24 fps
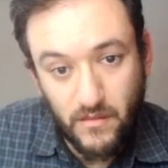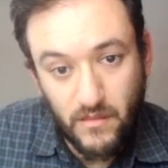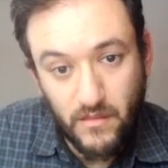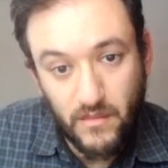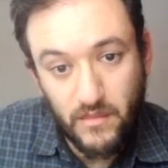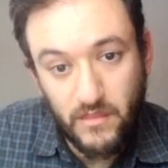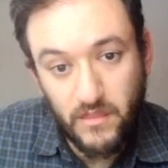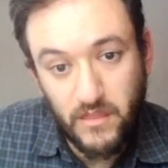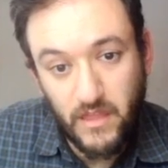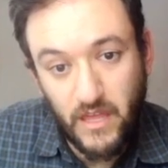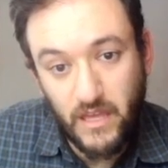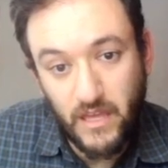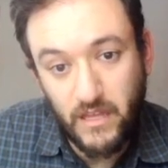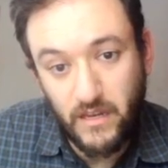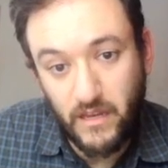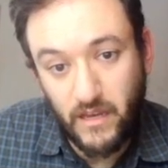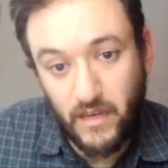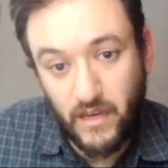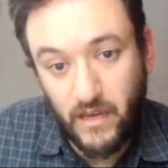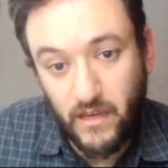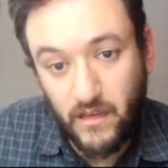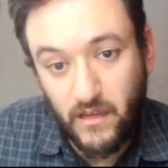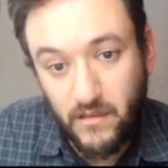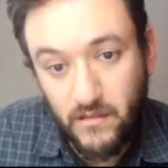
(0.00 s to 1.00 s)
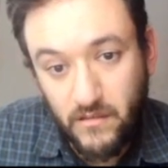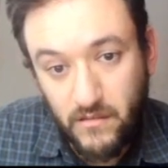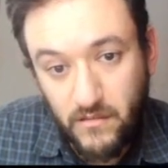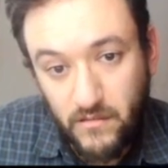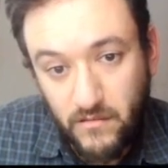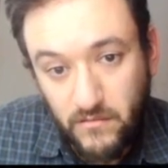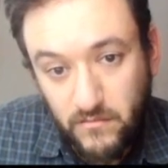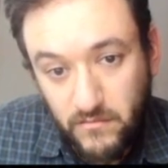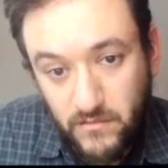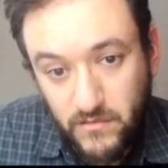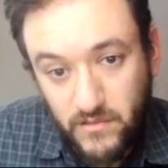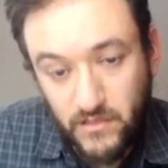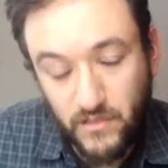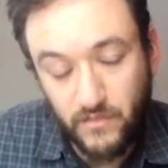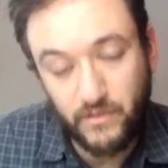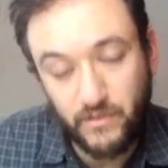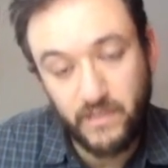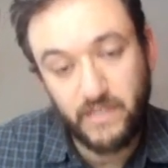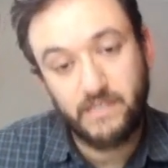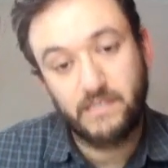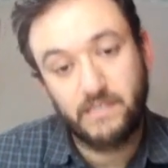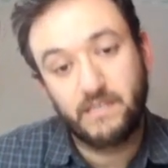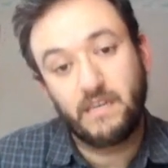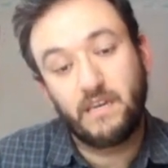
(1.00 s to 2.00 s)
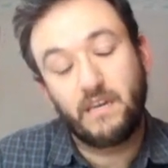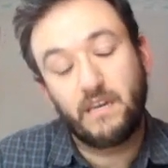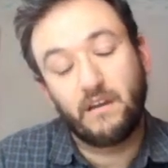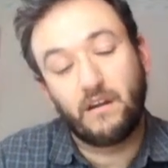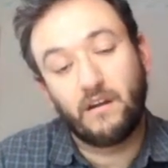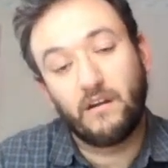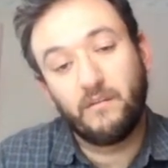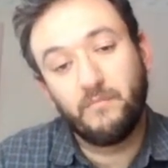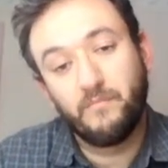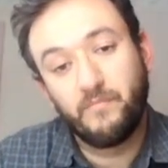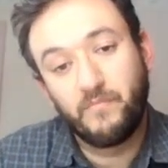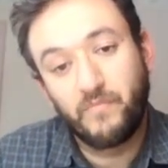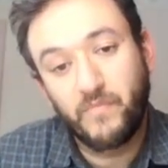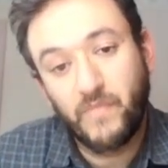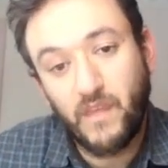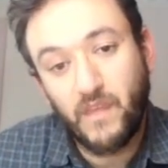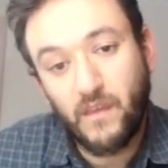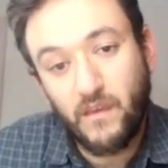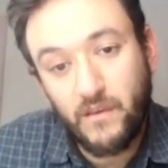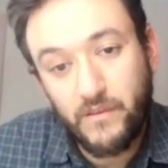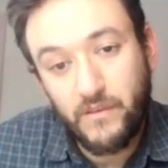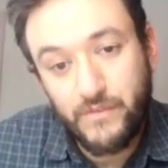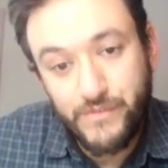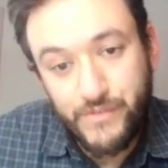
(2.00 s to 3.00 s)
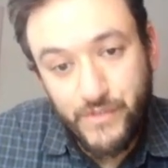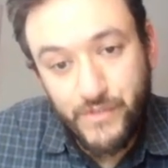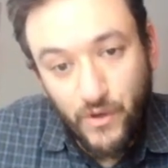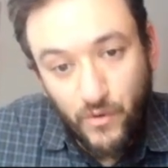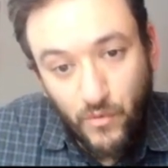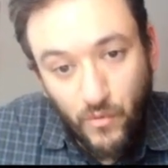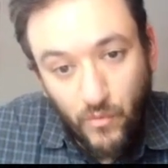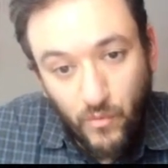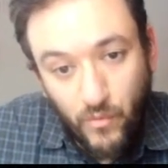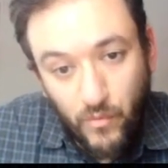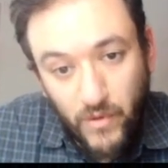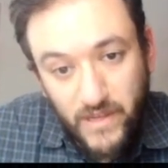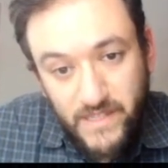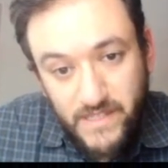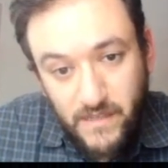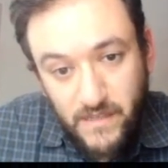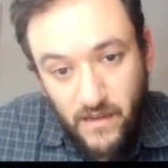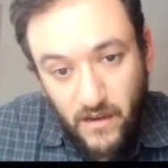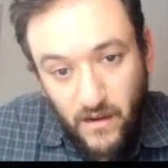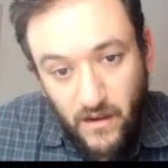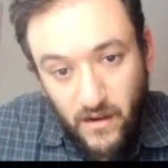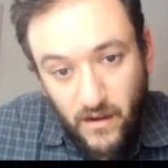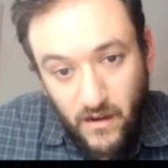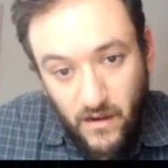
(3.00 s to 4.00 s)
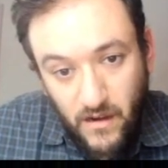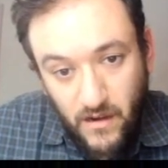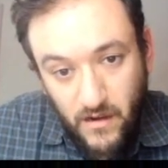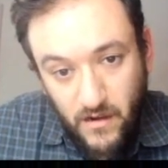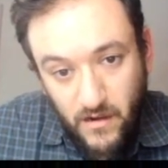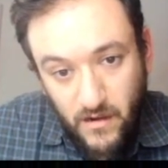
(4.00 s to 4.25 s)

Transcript: theta degrees here. So what's our